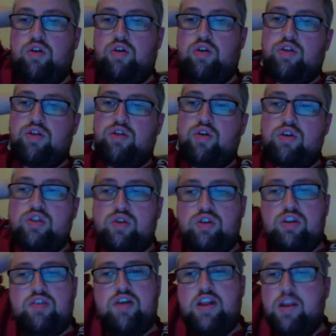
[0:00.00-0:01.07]
Thoughts on
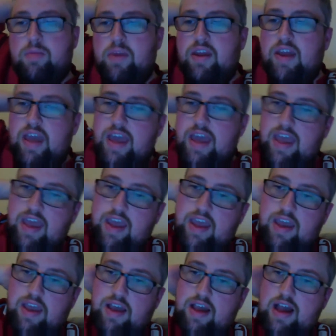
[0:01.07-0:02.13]
Durandamy?
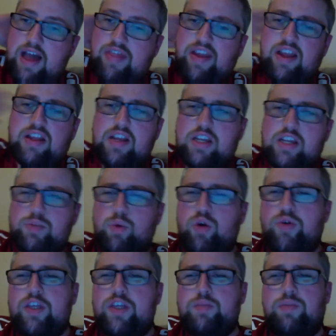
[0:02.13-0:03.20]
I think I spoke about
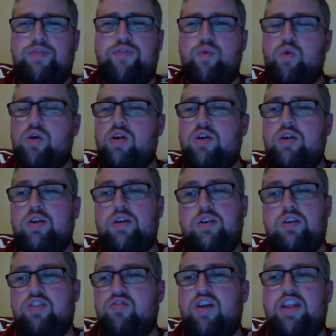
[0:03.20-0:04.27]
this before.
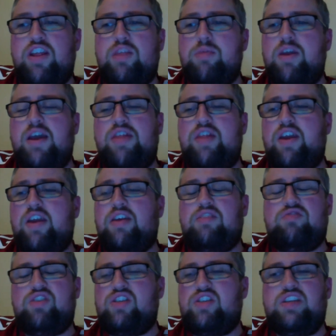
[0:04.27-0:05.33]
Durandamy, I think,
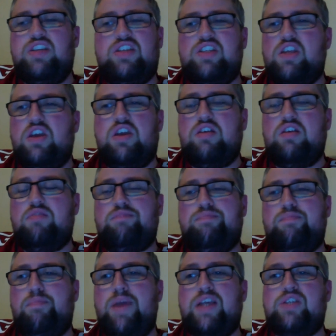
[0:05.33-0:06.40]
just needs to
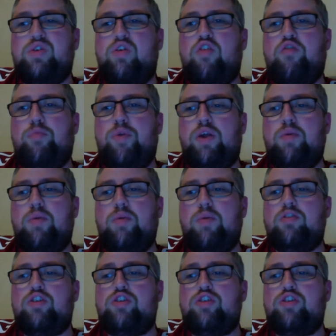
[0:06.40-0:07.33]
piss off pretty much.